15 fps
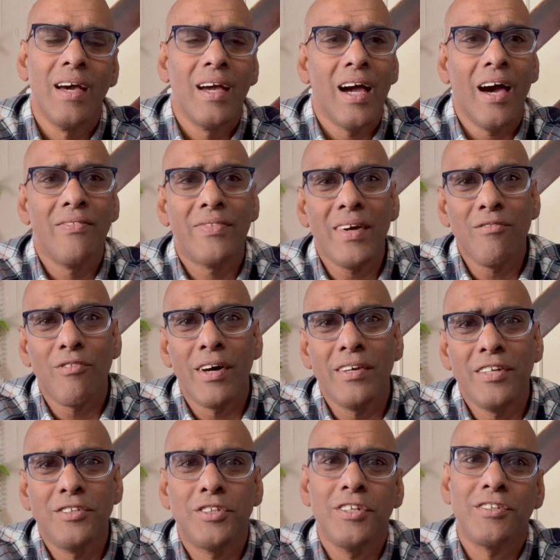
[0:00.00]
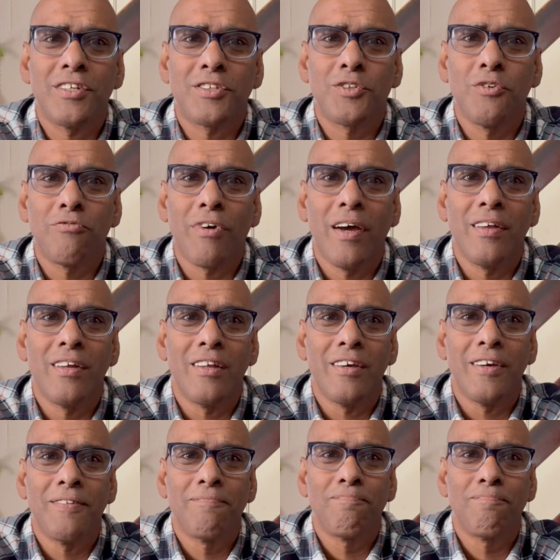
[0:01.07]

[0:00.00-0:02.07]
And then what did Jesus do finally?